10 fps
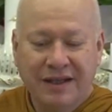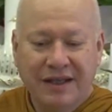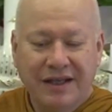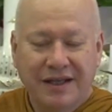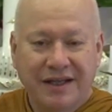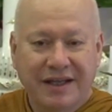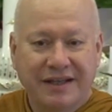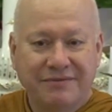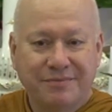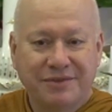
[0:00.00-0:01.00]
And I
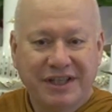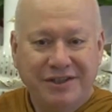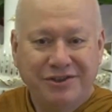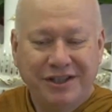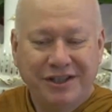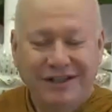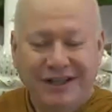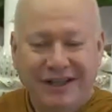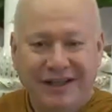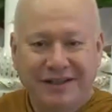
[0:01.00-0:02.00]
gave some teaching
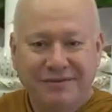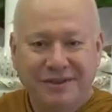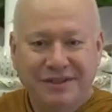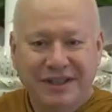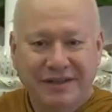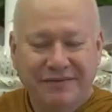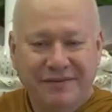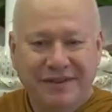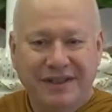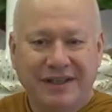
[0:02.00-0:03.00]
and received